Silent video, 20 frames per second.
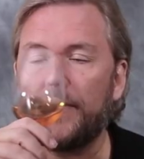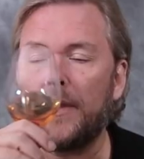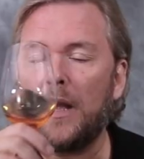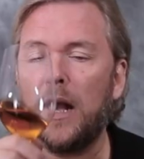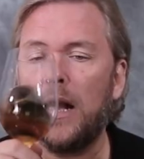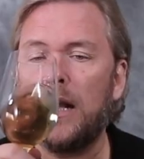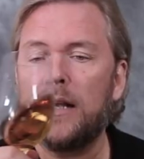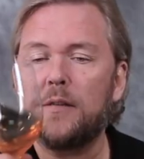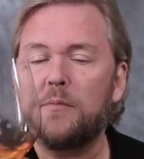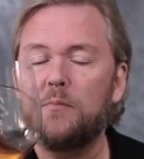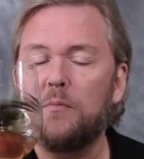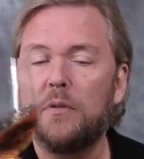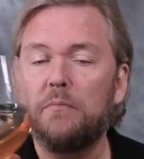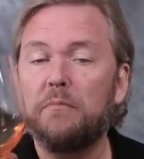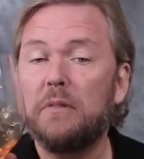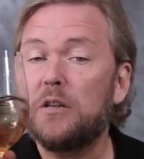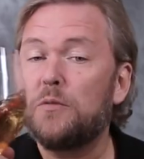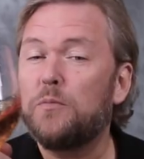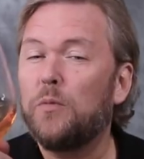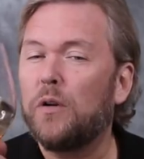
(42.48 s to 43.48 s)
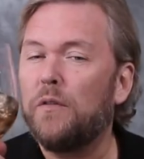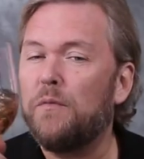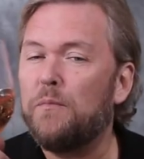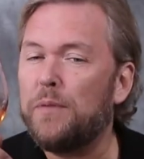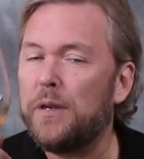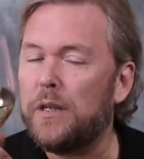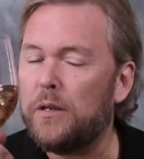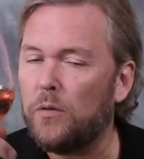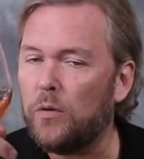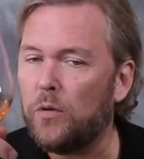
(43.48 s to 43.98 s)
has much more
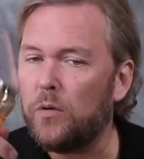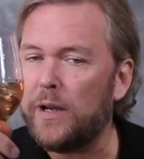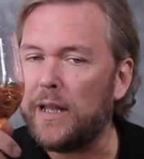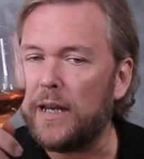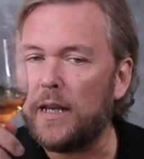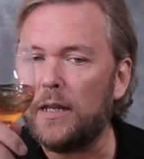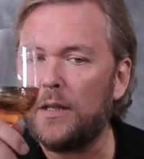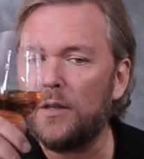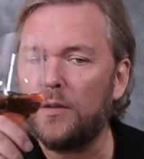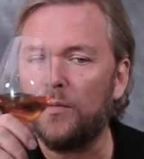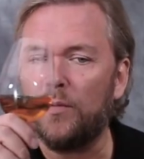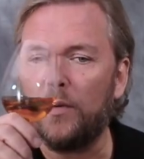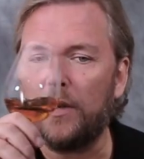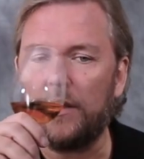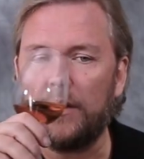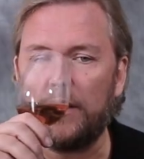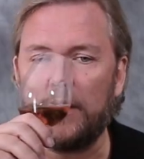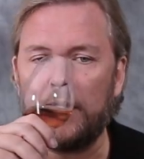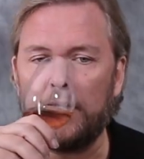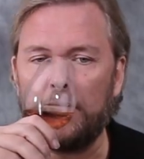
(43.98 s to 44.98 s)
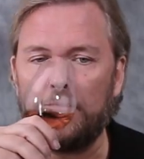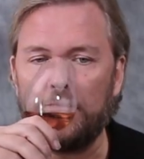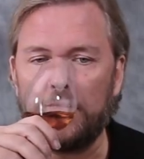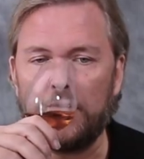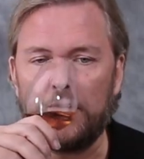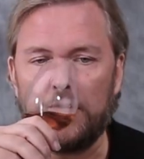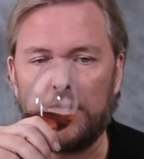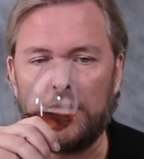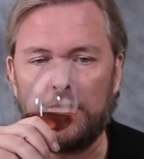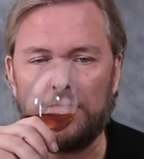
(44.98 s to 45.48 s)
Pinot in it, with a
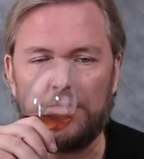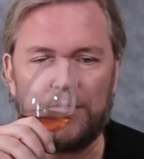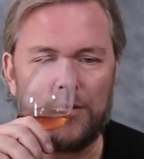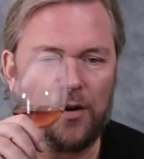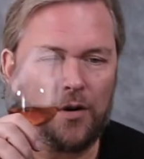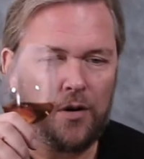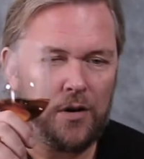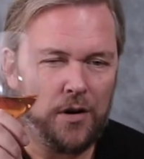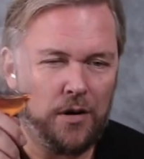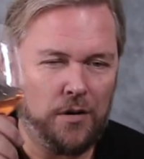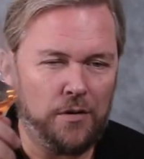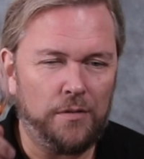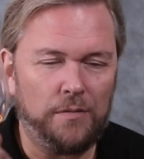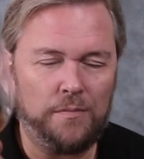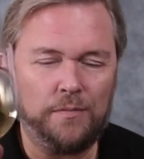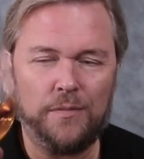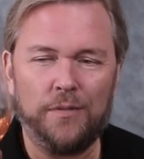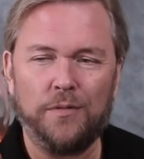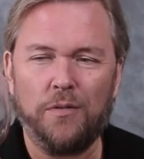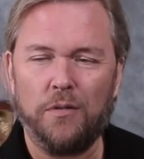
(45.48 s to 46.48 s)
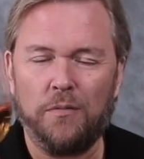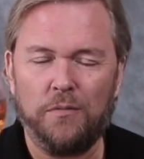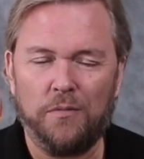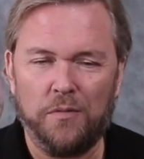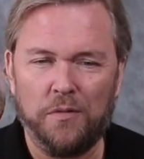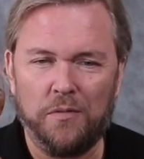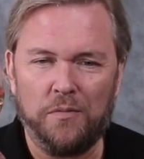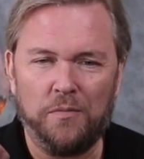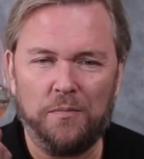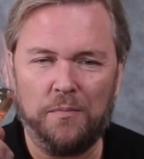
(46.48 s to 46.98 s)
darker,
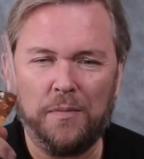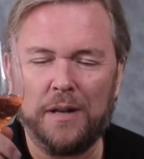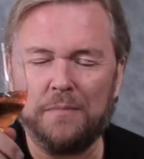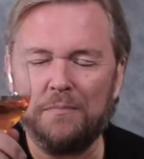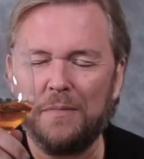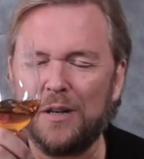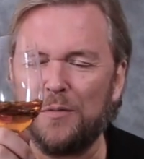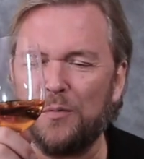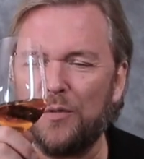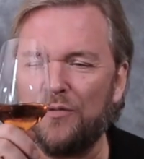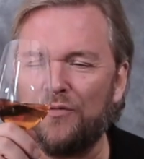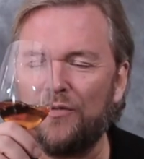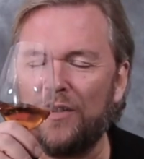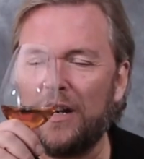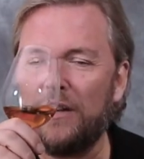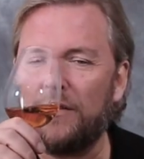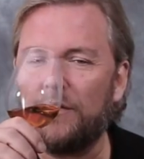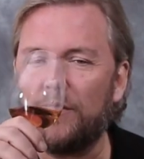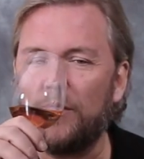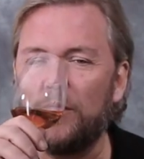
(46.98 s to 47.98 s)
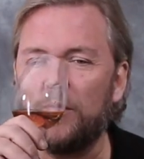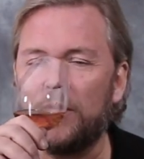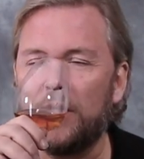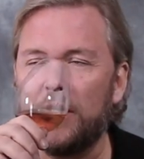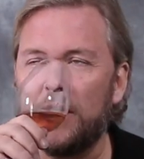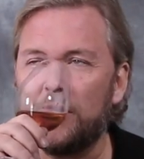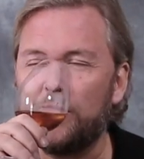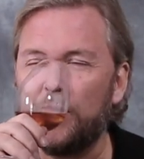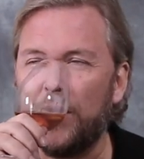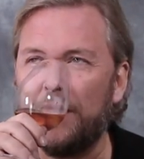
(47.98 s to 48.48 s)
much more red
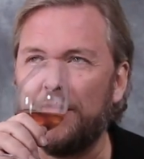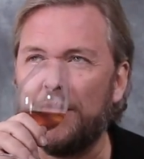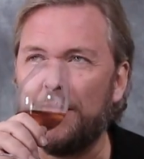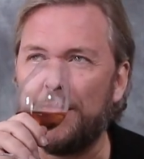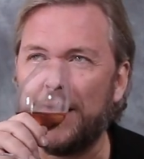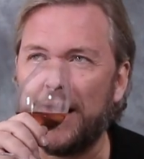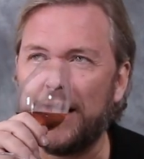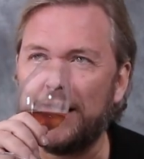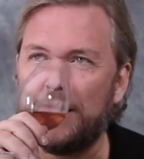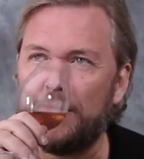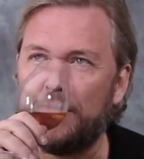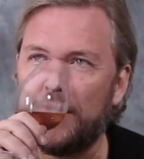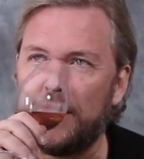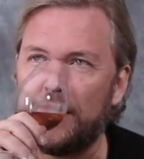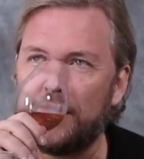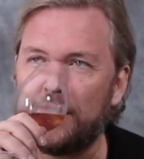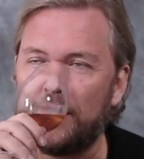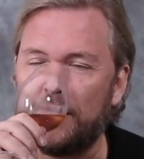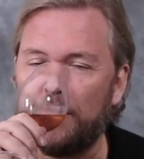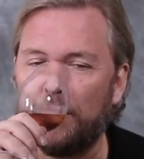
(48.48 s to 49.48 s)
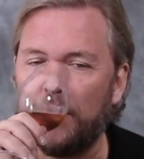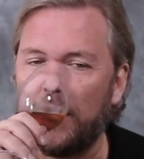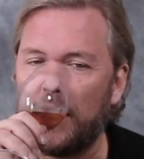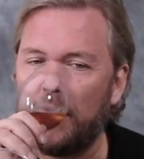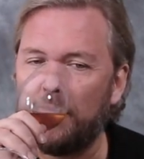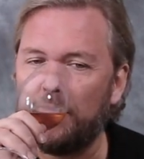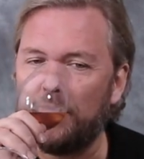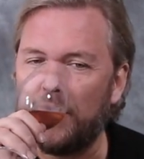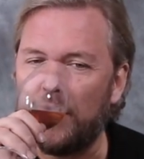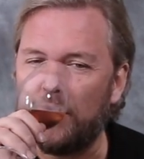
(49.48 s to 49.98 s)
fruitiness. We have the pandy piece, the
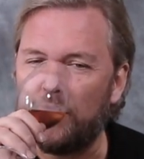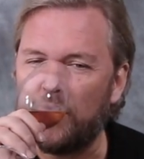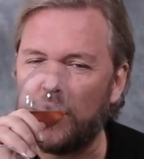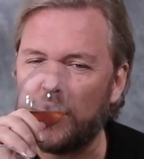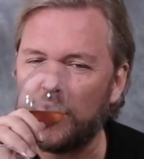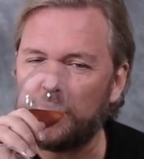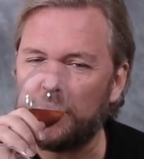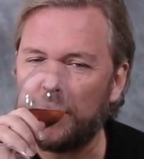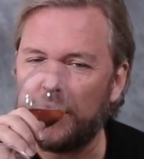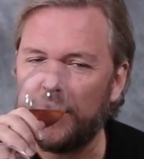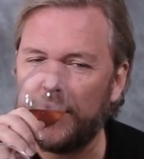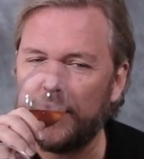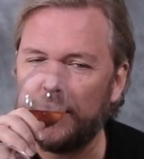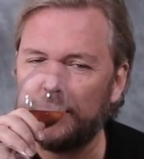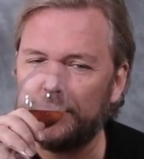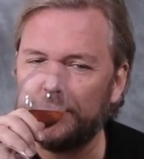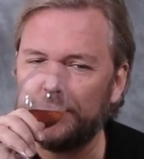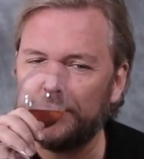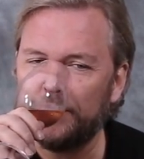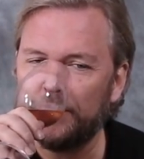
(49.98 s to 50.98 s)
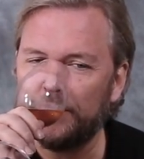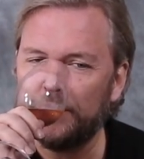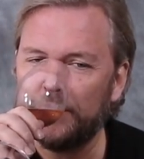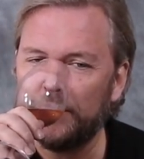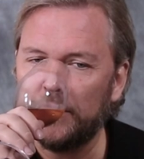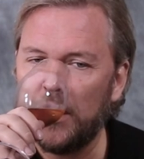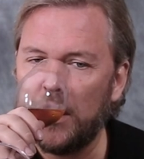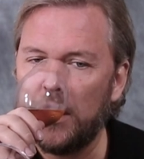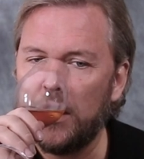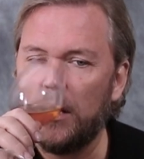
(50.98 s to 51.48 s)
plum, the raspberry.
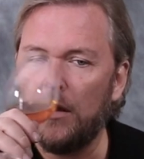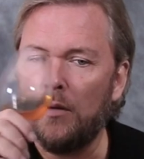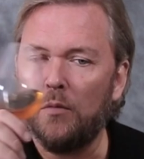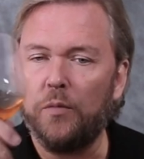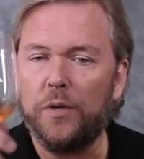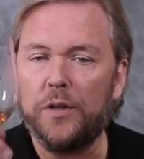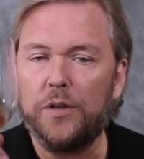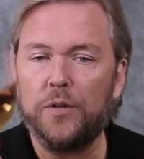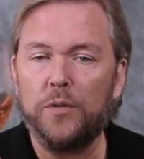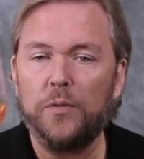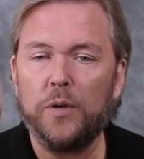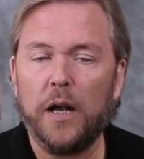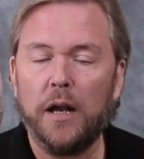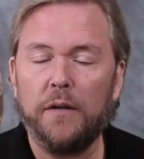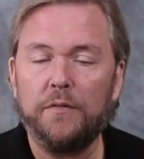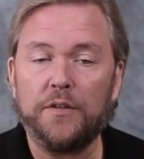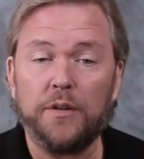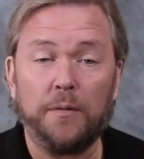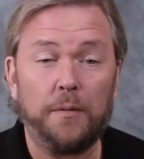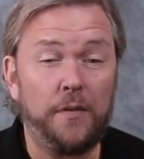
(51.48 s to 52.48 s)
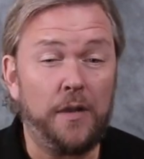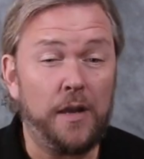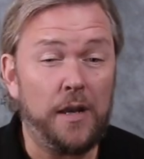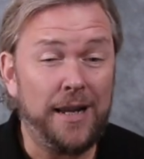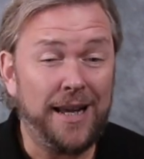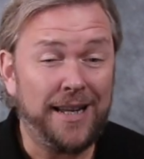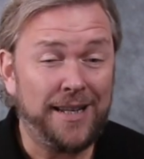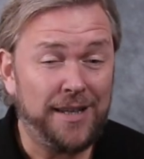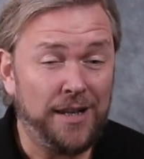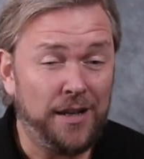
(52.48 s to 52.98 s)
We do have some of the
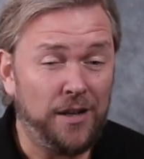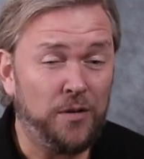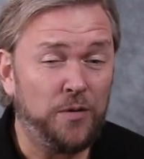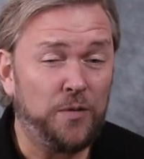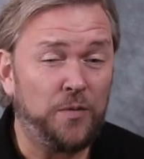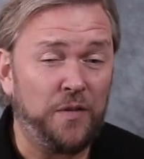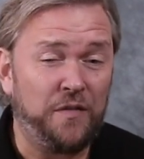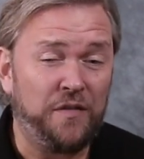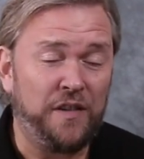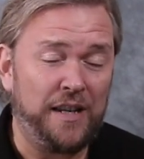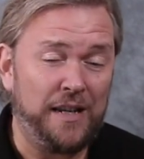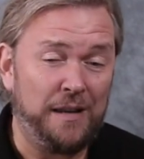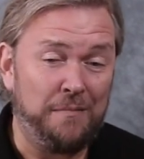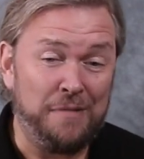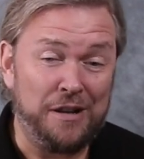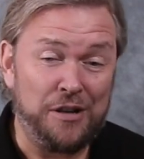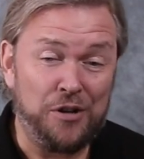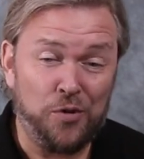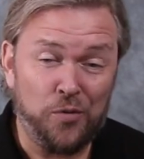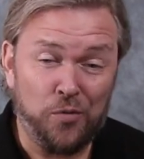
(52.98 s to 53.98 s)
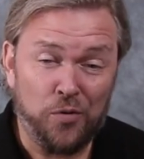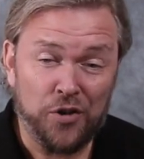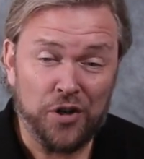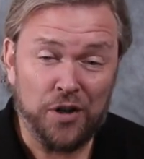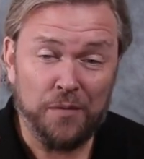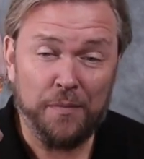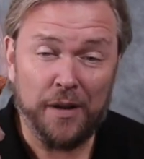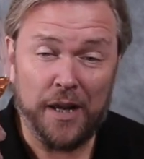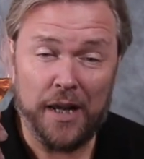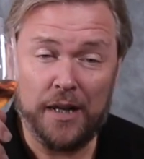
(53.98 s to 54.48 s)
nutty notes we find in mature
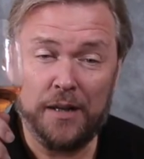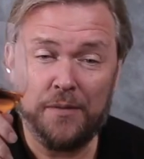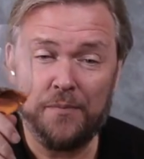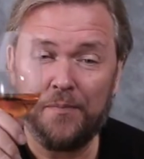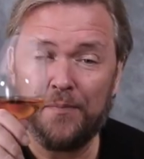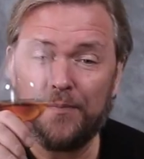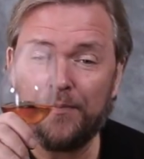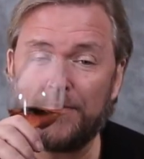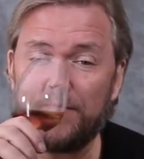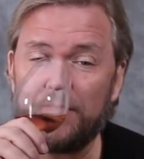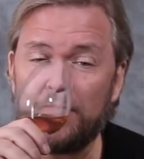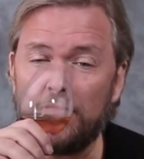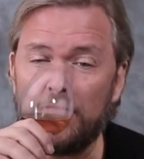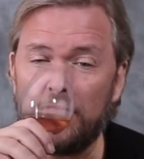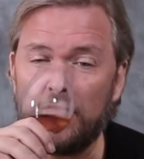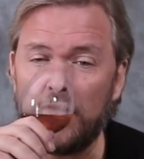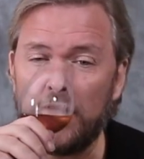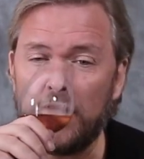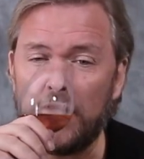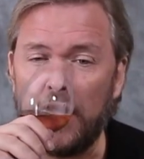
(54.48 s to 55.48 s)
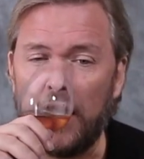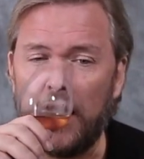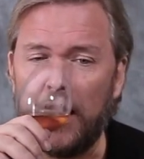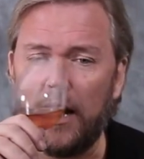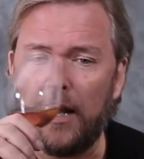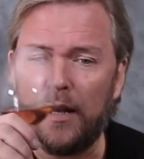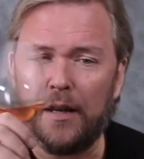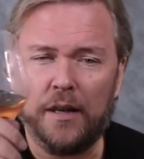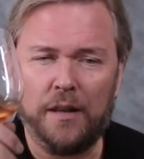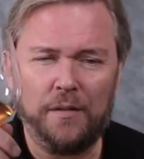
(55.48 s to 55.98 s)
Champagne,
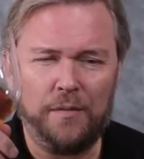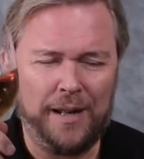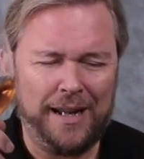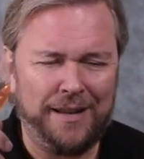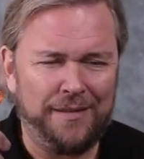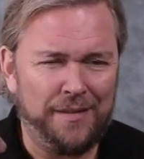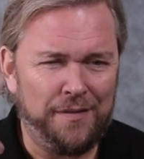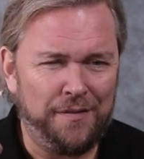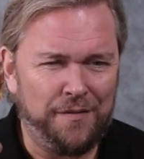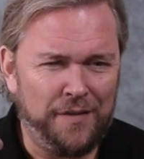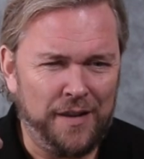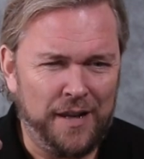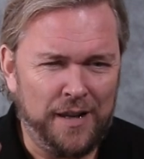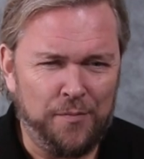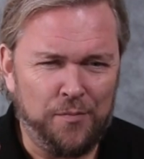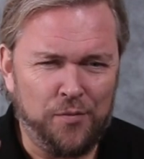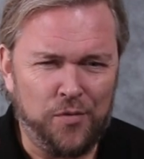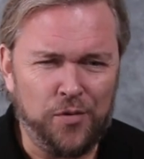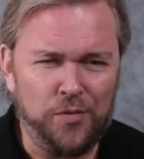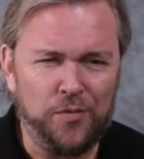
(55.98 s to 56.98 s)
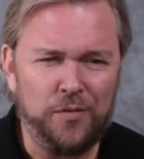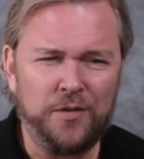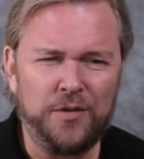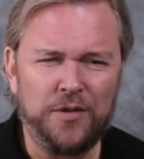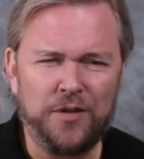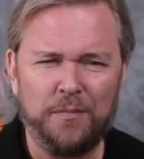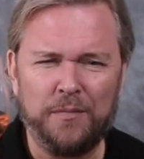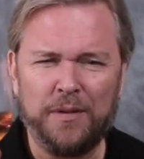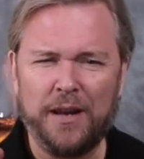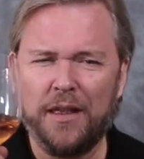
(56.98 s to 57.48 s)
and we have the fig, prune,
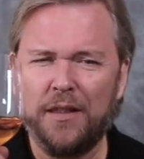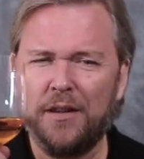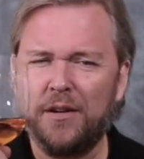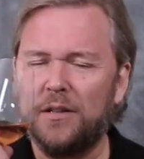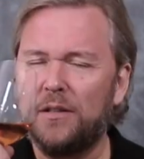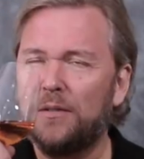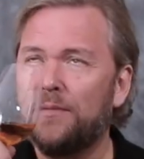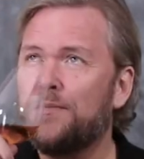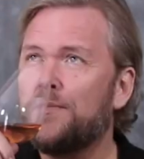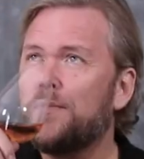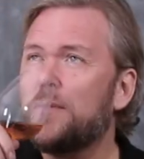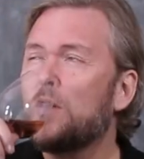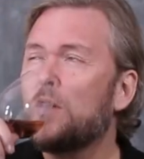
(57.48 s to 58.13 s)
some leather.